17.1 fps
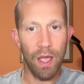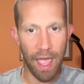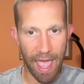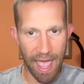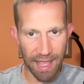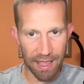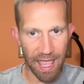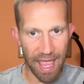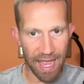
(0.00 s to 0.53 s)

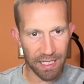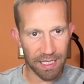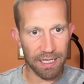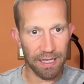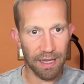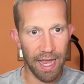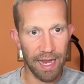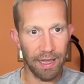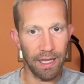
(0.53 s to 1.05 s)
at that
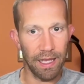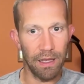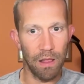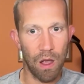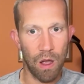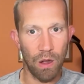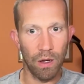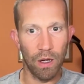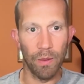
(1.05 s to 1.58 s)
slightly
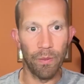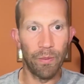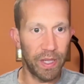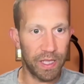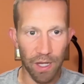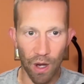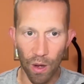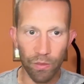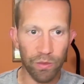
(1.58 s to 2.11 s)
longer.
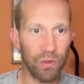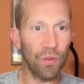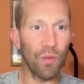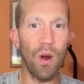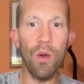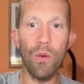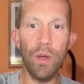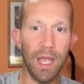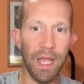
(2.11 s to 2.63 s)
But don't
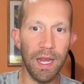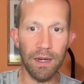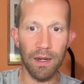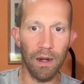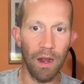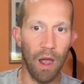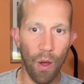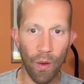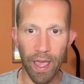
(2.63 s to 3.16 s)
throw in,
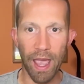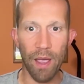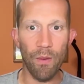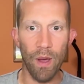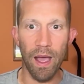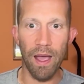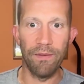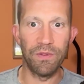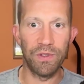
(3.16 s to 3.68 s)
okay,
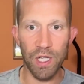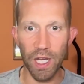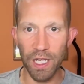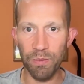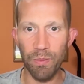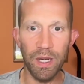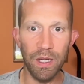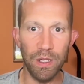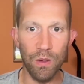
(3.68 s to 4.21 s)
well, I've
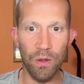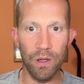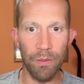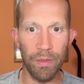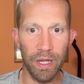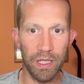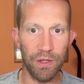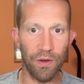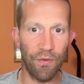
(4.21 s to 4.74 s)
just been doing a
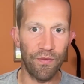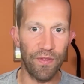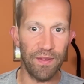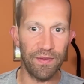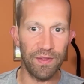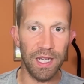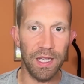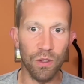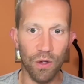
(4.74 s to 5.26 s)
bunch of
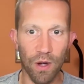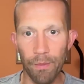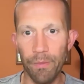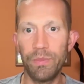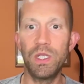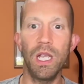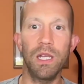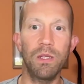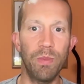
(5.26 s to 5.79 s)
50s, or I've
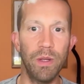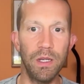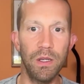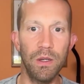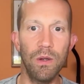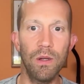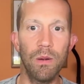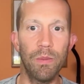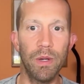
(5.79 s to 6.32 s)
just been
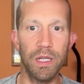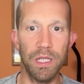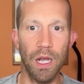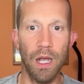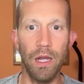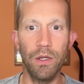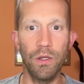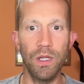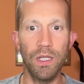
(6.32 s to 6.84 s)
doing a bunch of
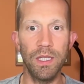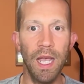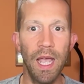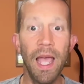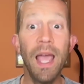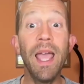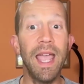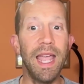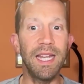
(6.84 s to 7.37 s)
100s.
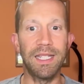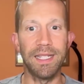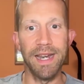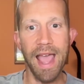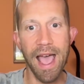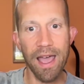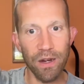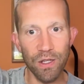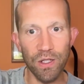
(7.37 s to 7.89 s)
It's
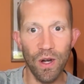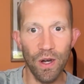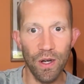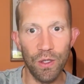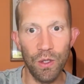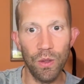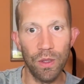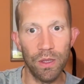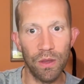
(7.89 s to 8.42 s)
now to start
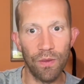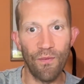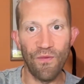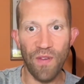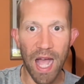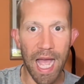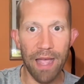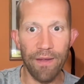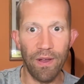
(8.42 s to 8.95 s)
doing
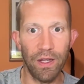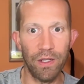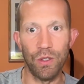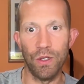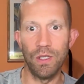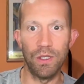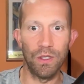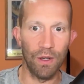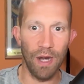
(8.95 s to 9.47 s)

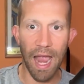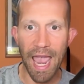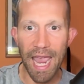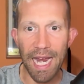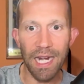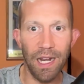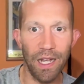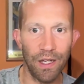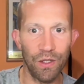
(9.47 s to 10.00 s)
500s or
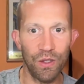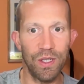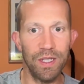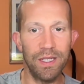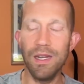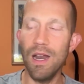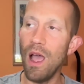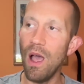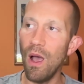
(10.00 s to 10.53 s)
800.
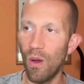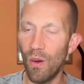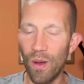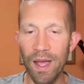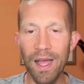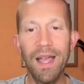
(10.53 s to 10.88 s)
No.